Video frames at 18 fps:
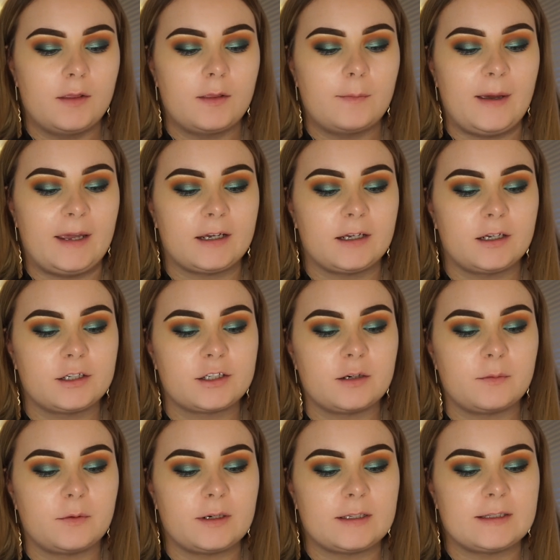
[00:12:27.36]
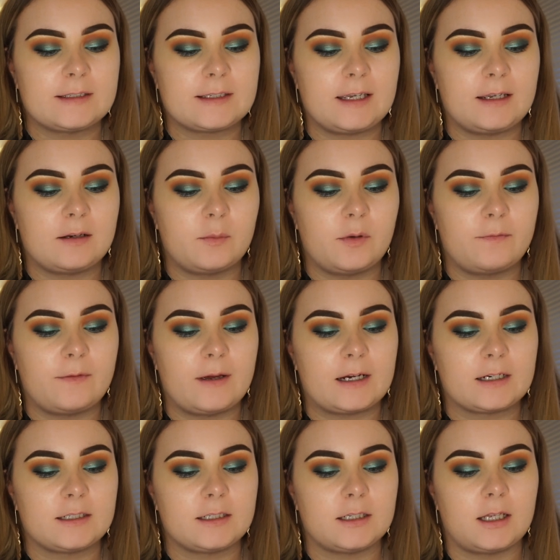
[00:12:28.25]
Becca Shimmer and Skin
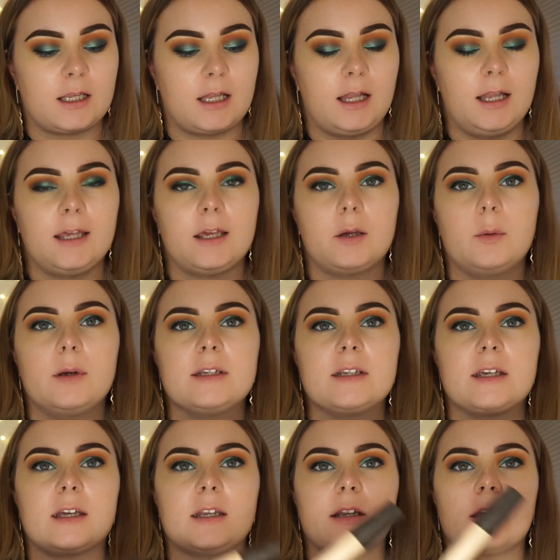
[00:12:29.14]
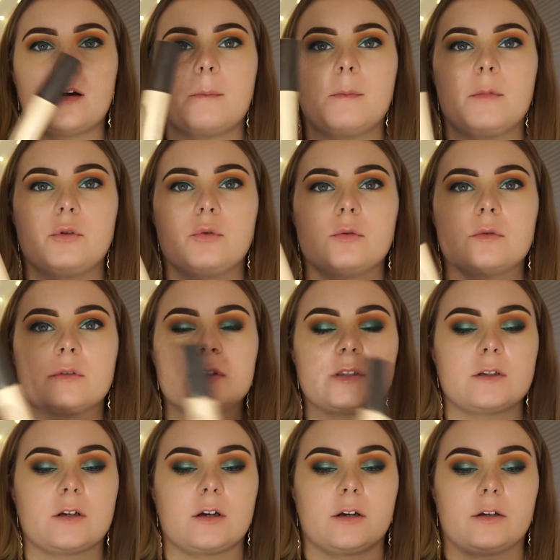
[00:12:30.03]
Perfector Liquid in
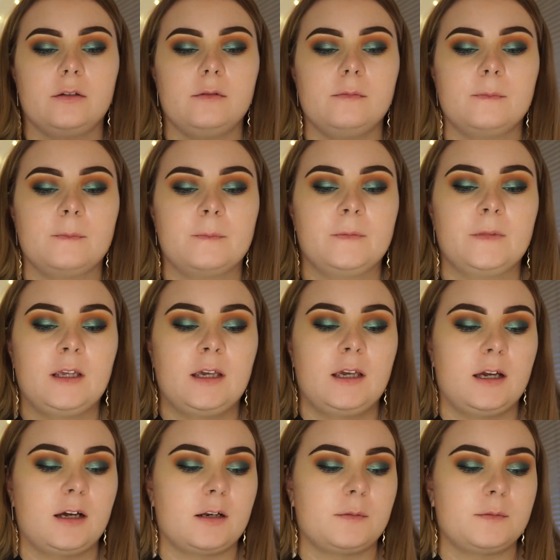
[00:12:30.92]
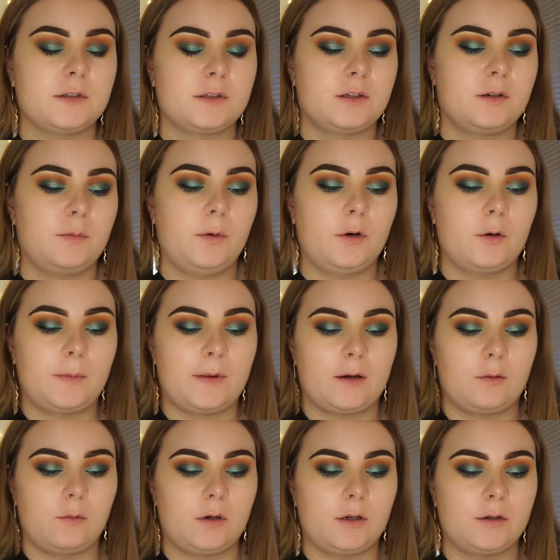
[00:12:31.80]
Moonstone, and I'm just going to pop
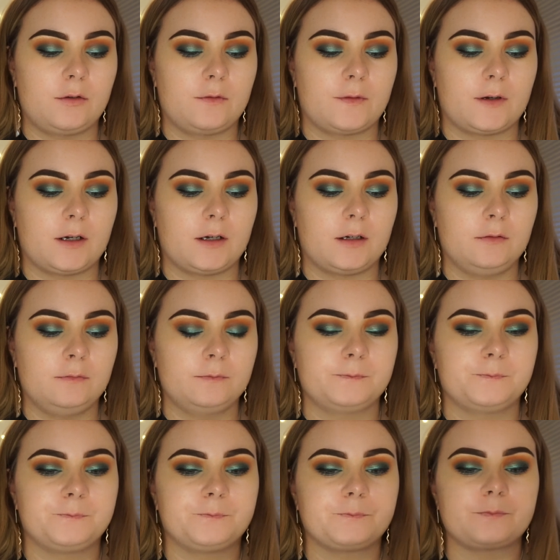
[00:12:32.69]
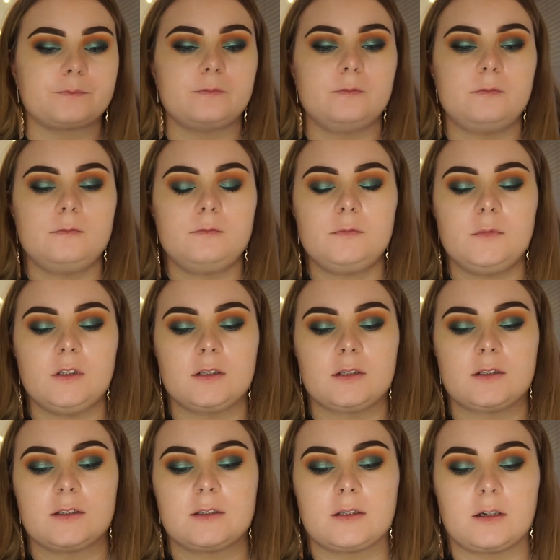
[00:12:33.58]
that all over
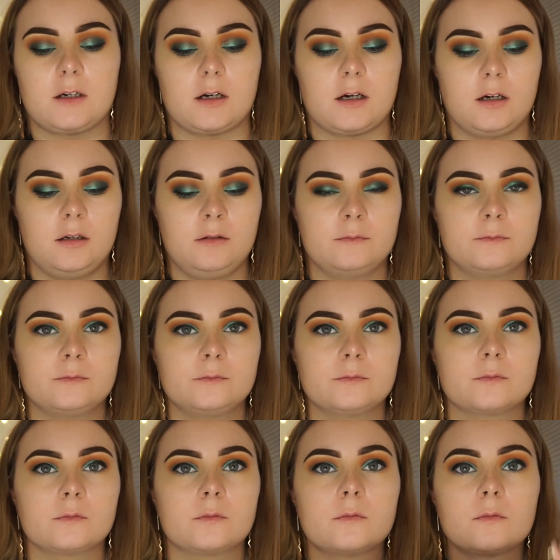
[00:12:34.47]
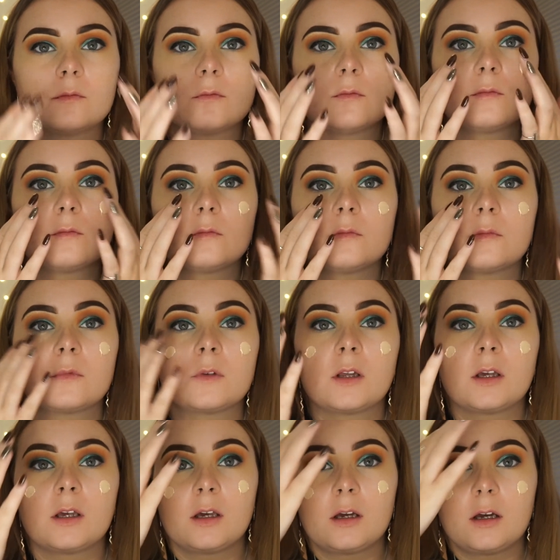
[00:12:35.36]
to start.
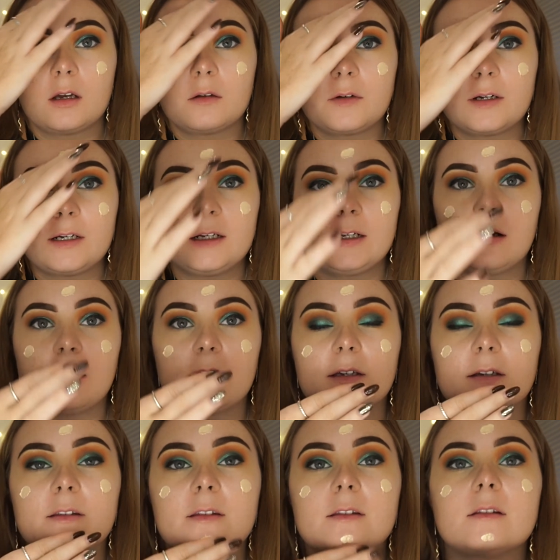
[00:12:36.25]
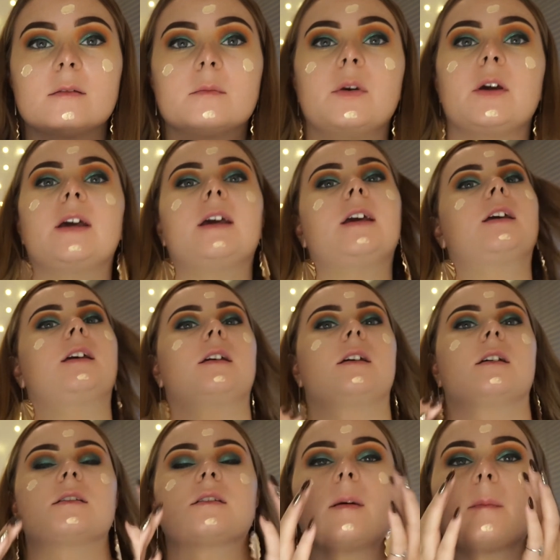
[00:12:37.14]
I really like
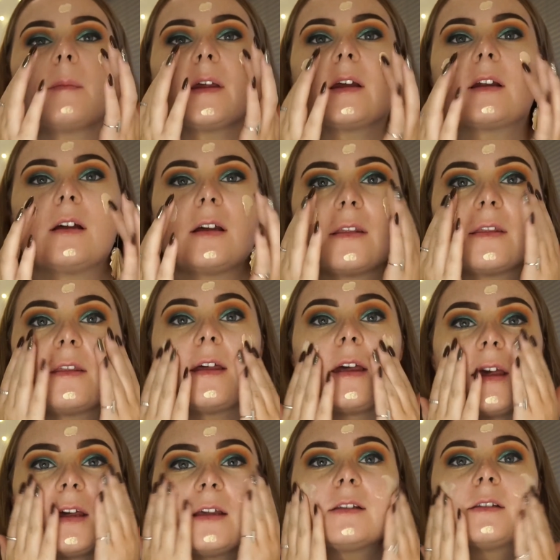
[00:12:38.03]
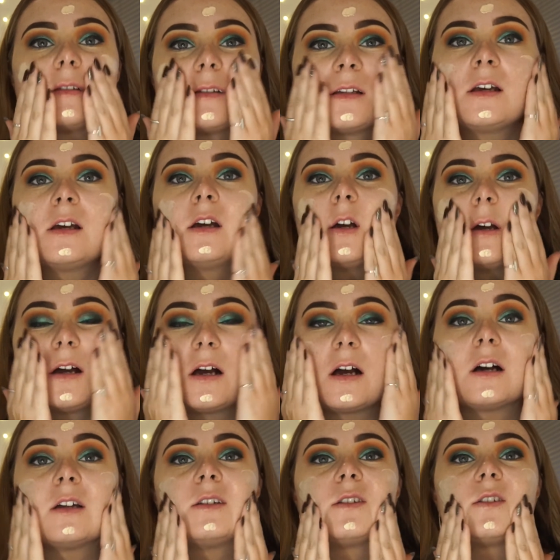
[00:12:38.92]
putting something like this
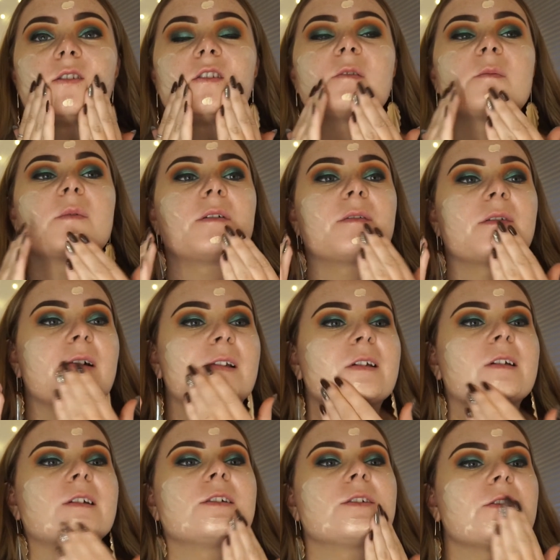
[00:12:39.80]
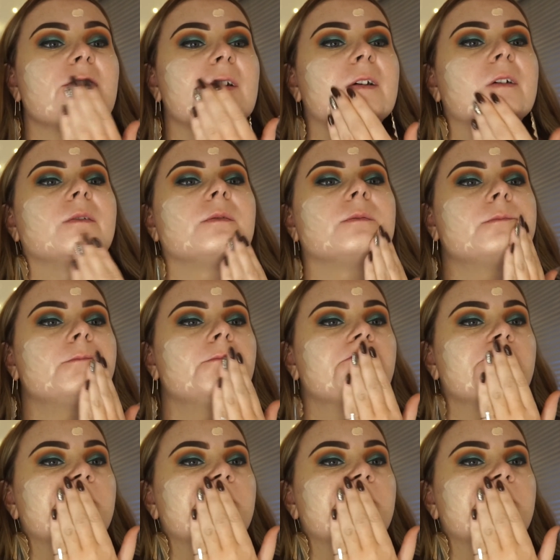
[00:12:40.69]
underneath my foundation.